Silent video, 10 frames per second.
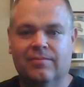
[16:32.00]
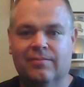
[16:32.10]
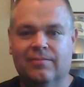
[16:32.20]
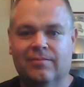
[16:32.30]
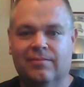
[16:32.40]

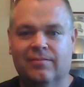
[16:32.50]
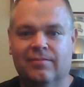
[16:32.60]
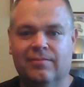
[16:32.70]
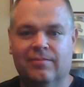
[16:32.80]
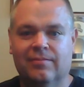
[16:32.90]

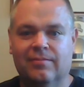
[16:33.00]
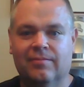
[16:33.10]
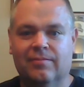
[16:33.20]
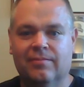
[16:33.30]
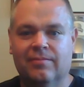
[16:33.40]

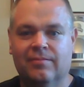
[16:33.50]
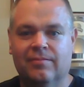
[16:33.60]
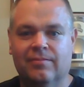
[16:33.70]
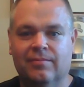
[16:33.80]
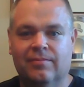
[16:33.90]

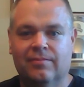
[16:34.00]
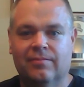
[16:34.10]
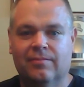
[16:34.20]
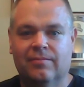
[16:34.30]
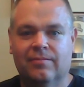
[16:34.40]

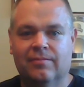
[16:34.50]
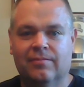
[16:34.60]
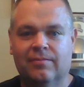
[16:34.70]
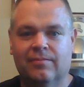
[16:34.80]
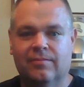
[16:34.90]

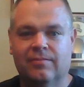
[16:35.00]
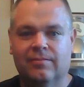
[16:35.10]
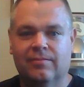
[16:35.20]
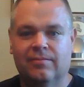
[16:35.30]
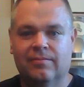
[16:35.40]

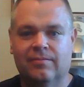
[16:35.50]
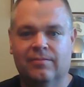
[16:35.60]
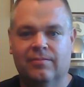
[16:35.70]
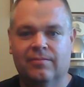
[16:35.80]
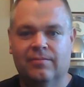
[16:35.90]

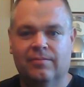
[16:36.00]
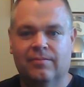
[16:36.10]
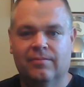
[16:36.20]
The person shown says nothing.